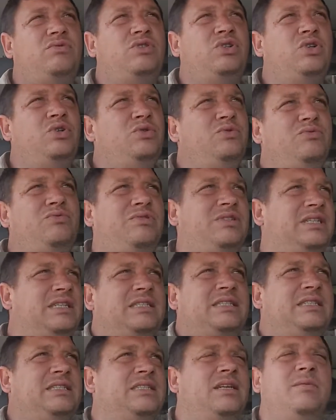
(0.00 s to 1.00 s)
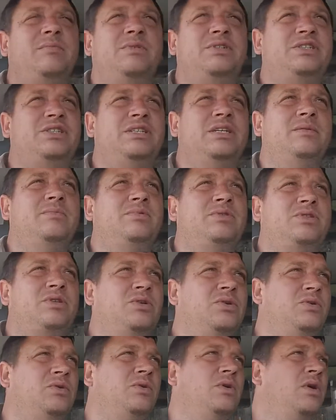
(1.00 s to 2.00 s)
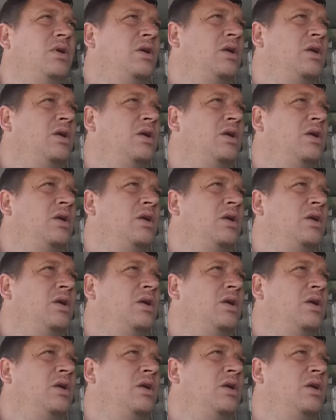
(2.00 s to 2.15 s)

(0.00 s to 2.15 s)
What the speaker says: $2.60 something to ship. So